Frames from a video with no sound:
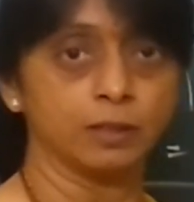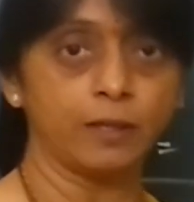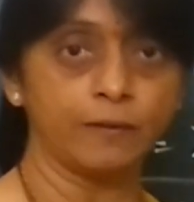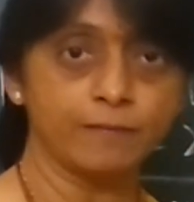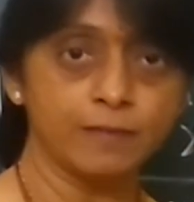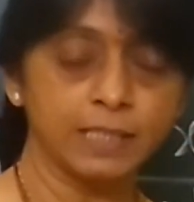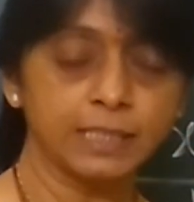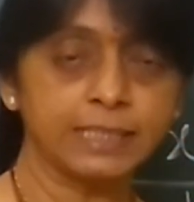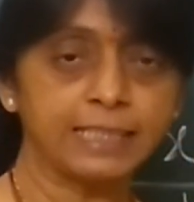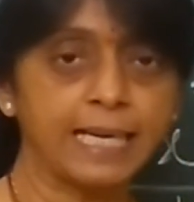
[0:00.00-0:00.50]

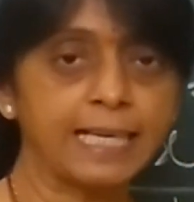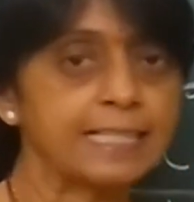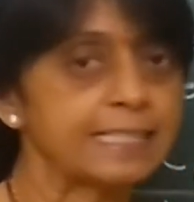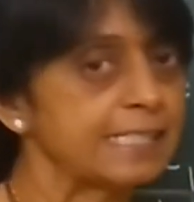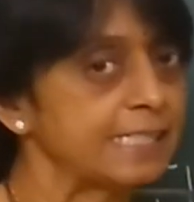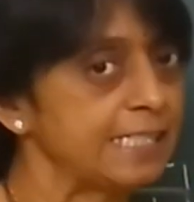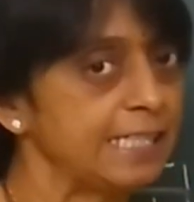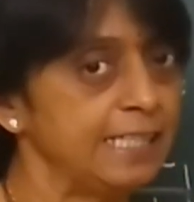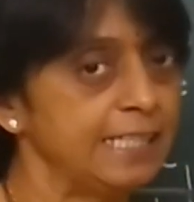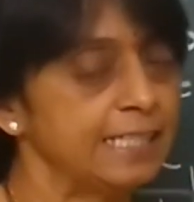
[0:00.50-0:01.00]
the vertex
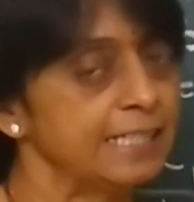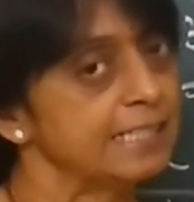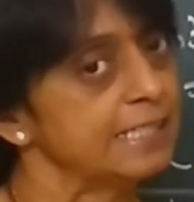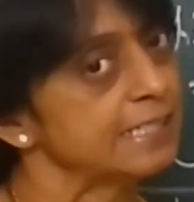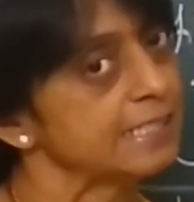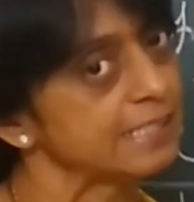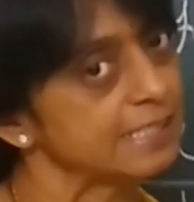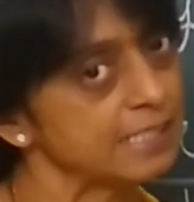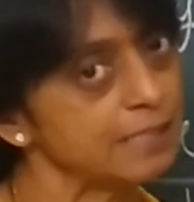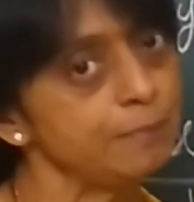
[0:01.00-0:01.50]
C?
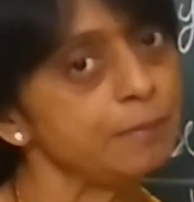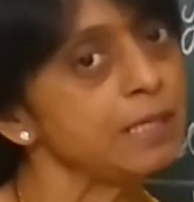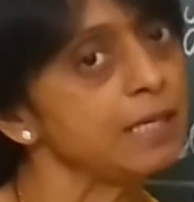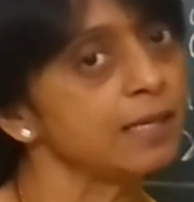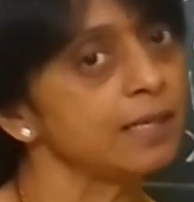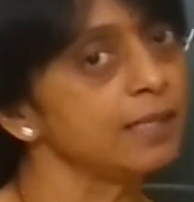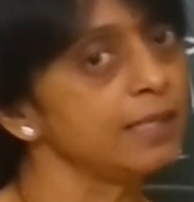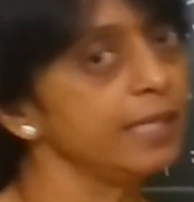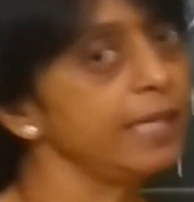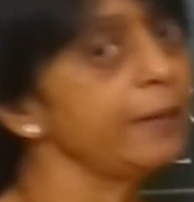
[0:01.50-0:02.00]

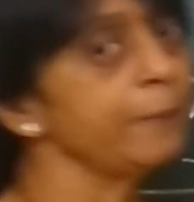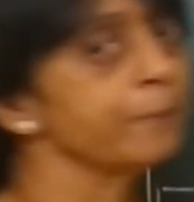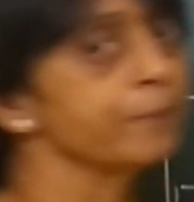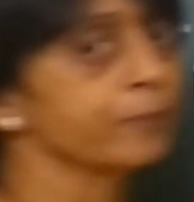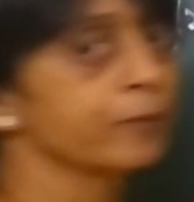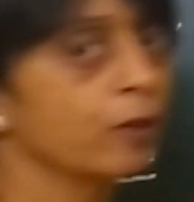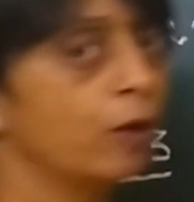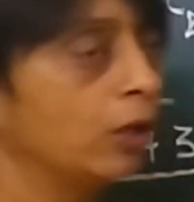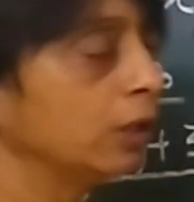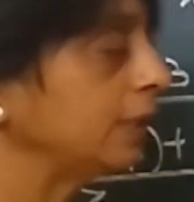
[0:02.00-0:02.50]
Similarly,
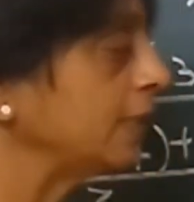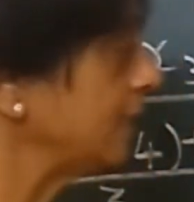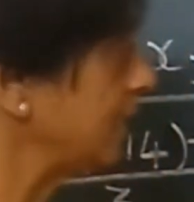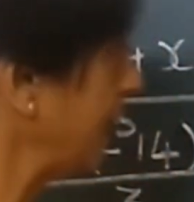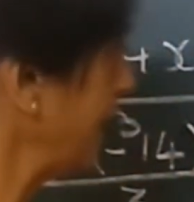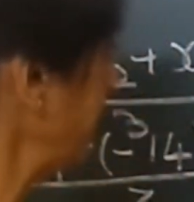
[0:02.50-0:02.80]
on the